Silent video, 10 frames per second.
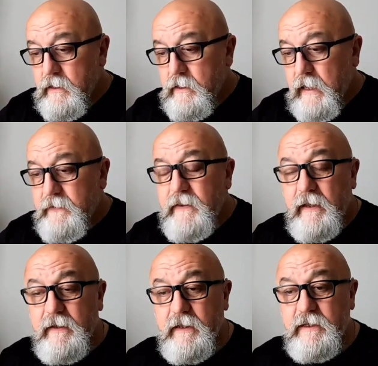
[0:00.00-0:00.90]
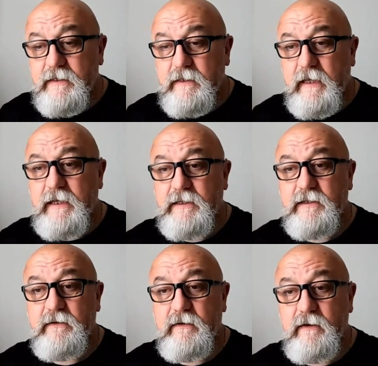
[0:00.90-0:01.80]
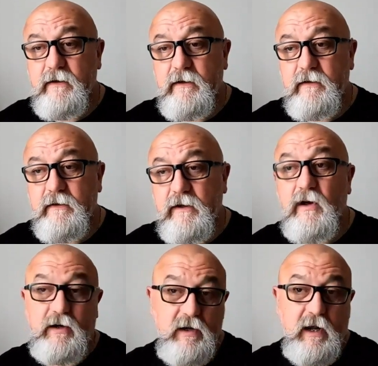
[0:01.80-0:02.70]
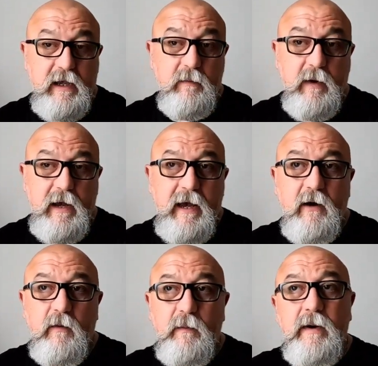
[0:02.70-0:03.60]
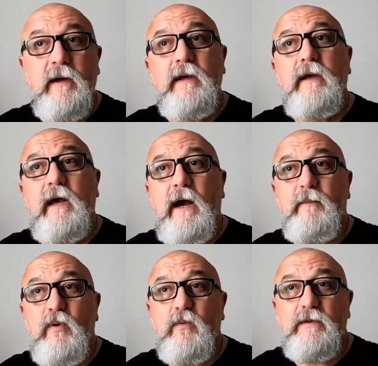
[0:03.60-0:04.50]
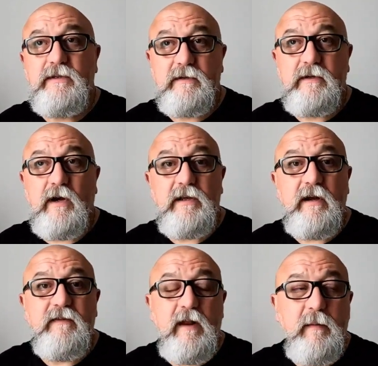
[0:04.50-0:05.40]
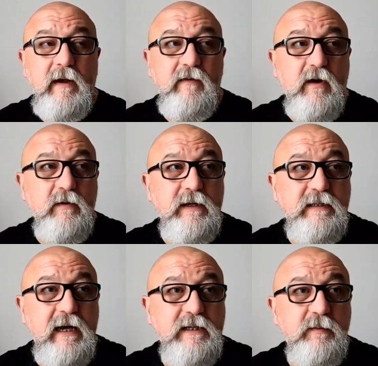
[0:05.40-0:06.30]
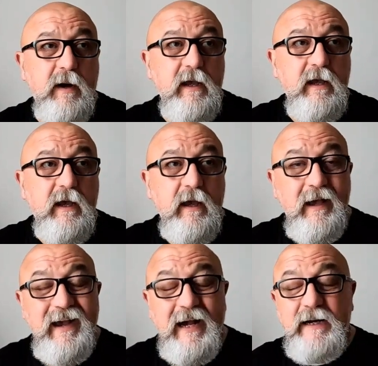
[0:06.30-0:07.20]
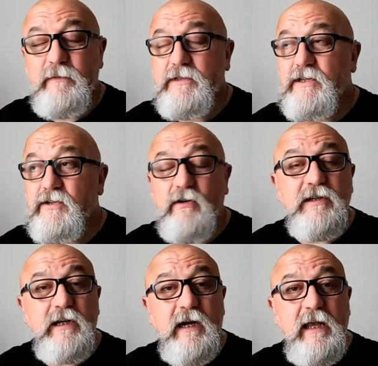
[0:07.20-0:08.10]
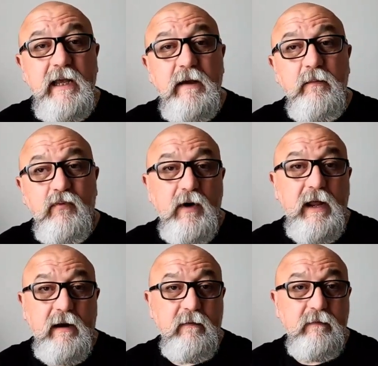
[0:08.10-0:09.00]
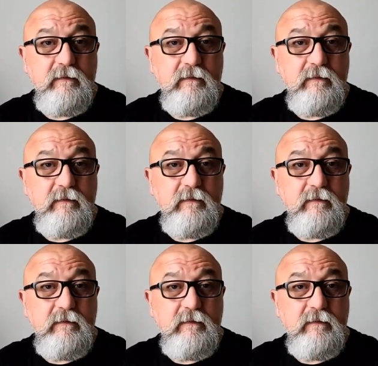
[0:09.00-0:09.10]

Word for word: and in this, this looked like it might help. And Paul was kind enough to let me have a go on his test bike, and it was astonishingly brilliant.